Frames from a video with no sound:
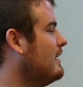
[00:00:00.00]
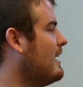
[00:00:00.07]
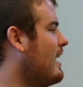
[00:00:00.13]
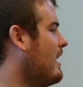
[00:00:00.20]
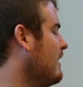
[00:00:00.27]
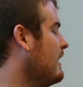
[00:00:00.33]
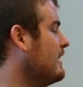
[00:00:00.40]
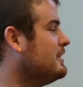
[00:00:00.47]

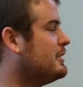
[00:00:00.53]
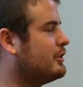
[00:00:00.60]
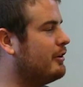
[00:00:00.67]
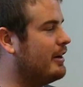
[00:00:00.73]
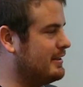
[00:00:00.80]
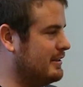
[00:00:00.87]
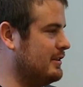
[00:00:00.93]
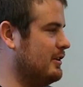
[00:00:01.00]
Yeah, it just
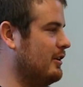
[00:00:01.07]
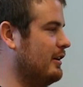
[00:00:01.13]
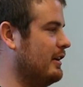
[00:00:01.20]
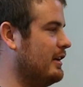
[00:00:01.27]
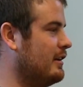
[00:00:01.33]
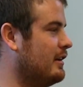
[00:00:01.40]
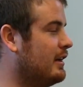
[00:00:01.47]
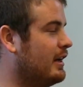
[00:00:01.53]
creates a
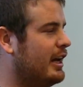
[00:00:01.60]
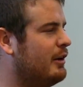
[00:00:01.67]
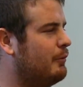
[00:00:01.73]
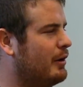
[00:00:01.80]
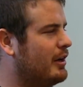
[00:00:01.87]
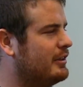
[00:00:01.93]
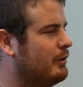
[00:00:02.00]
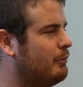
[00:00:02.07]
circuit. In
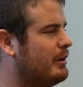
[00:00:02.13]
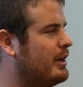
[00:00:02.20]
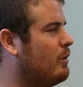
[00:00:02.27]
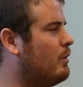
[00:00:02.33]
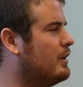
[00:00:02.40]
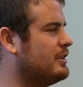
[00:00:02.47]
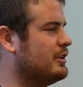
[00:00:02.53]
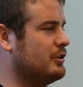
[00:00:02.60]
welding, we
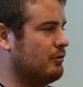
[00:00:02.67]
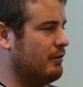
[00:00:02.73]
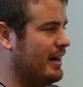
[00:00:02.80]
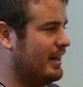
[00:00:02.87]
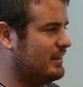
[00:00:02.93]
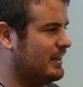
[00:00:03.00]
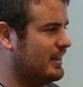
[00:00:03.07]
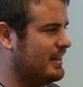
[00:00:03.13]
don't want to
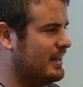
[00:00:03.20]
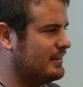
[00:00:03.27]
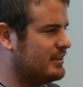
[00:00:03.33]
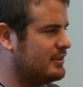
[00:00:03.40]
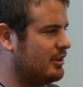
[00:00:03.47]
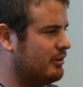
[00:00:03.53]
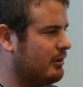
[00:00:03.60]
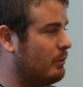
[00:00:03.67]
directly connect the
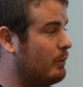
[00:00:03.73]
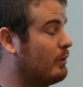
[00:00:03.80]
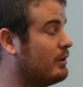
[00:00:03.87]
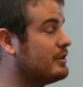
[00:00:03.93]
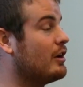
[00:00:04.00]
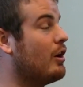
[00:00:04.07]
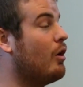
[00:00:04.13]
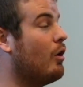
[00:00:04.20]
circuit, we
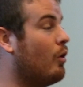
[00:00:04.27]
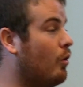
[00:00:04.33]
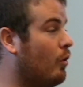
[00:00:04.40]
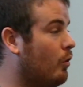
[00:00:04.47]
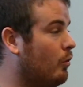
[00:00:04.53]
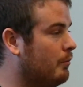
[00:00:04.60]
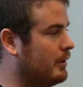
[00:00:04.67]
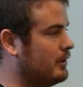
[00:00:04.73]
want to
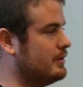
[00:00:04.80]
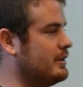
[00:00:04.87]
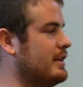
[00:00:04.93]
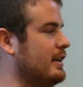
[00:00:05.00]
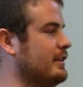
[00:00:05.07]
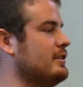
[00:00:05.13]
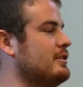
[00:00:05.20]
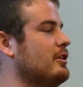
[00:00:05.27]
almost
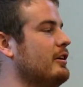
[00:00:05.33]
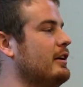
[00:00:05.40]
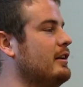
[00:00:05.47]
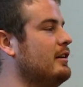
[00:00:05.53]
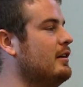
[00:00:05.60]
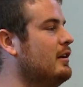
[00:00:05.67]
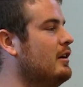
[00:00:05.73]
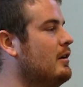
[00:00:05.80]
connect the circuit.